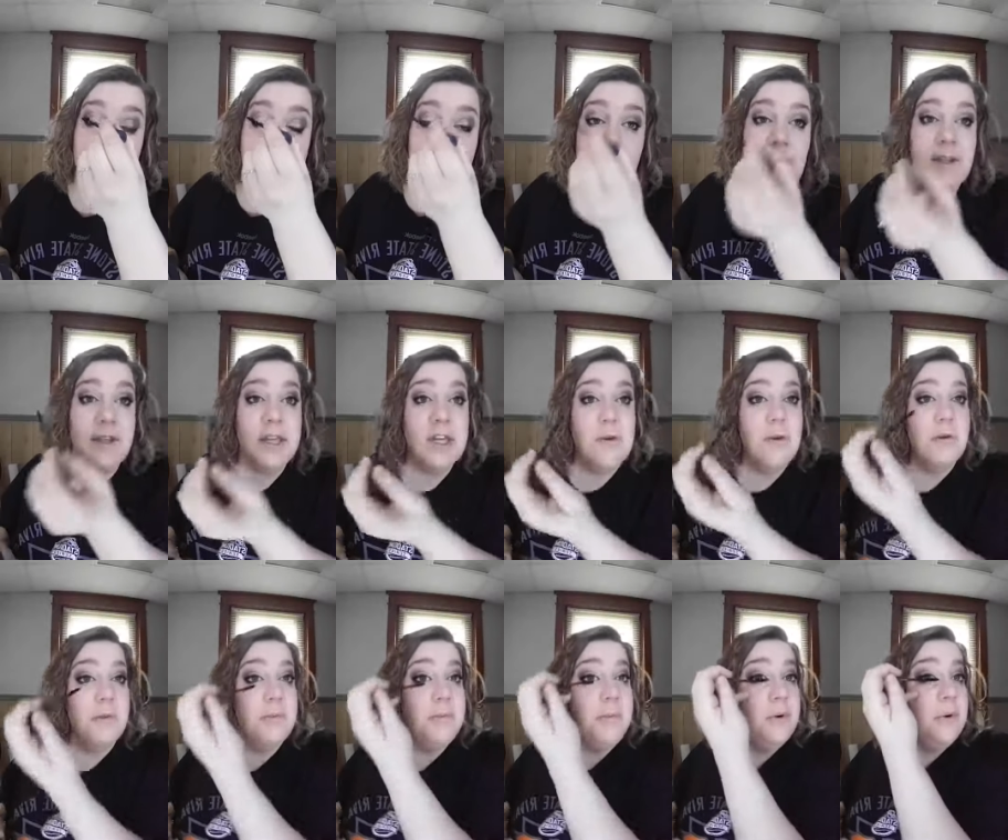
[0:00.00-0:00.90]
now. Oh, like you
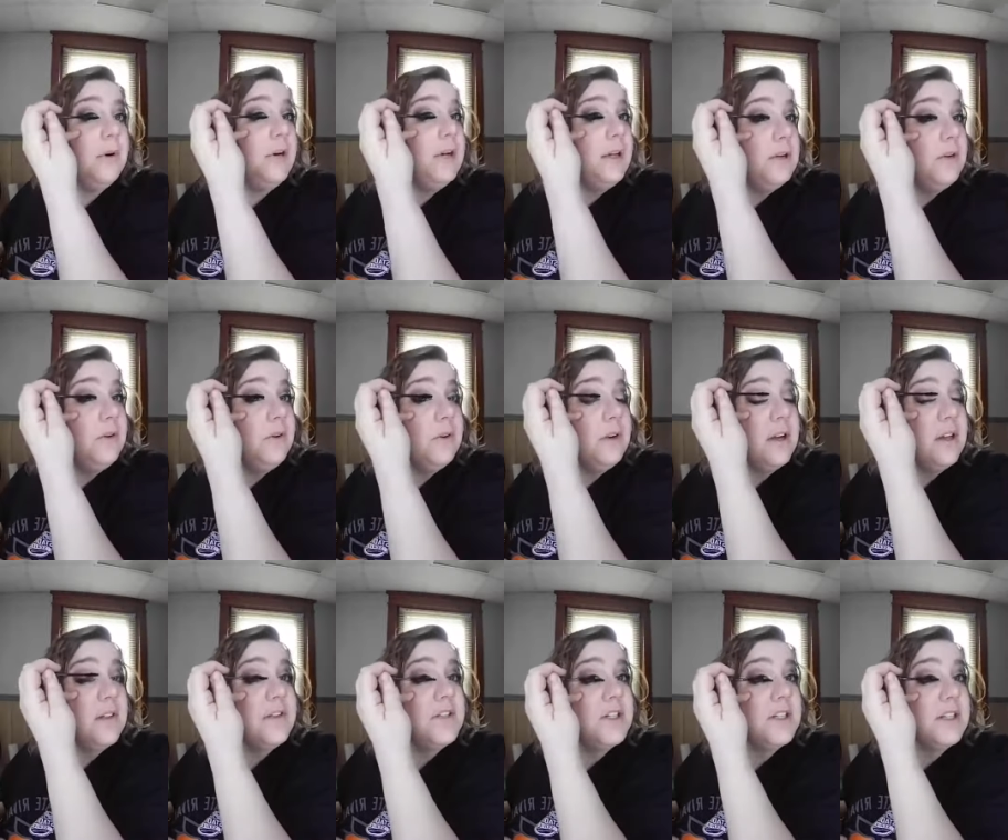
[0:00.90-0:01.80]
were born in
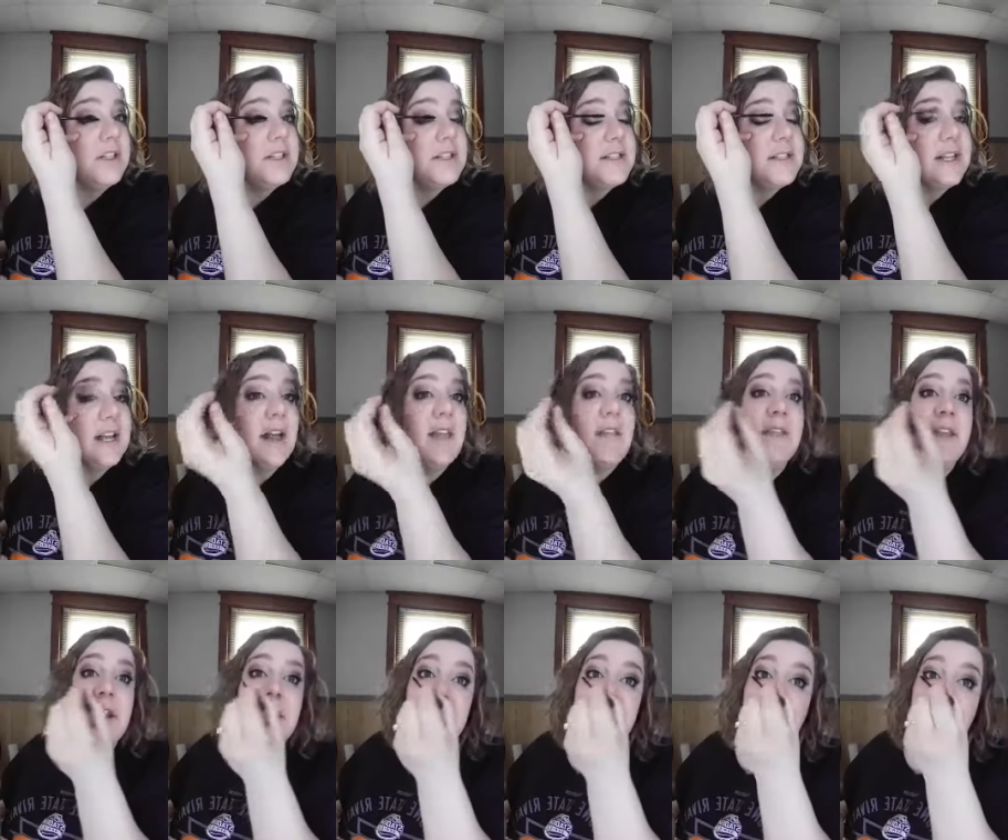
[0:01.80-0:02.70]
North Jersey and
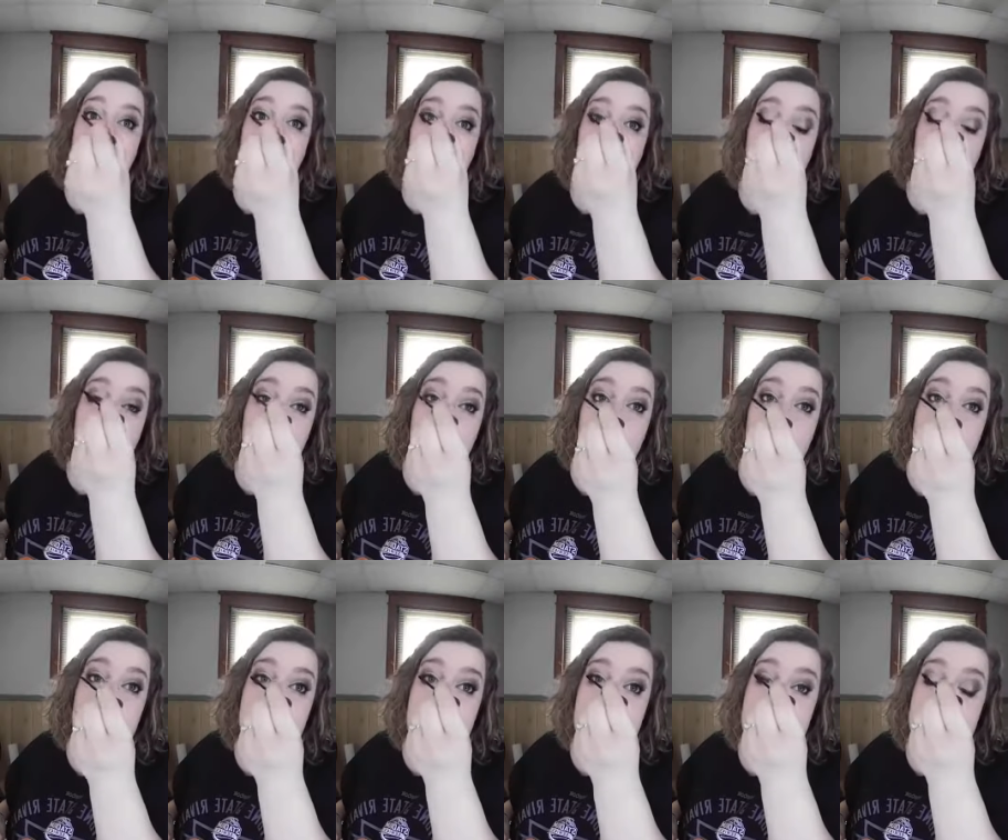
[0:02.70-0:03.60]
then you were
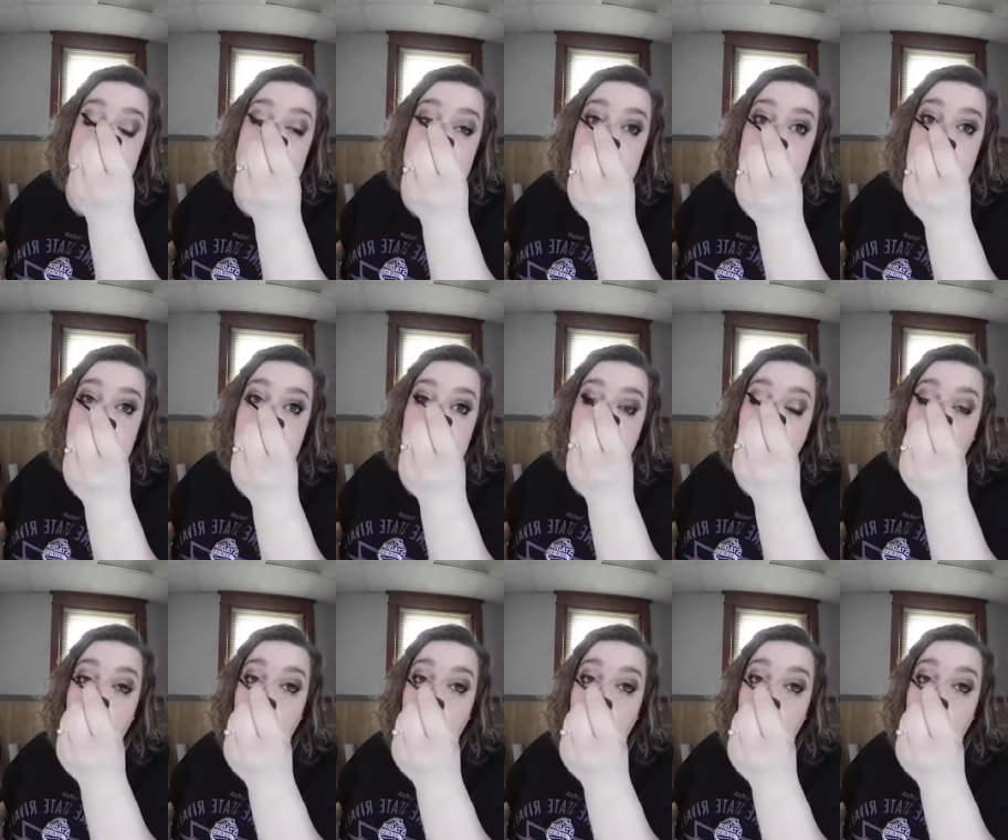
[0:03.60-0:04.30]
raised in the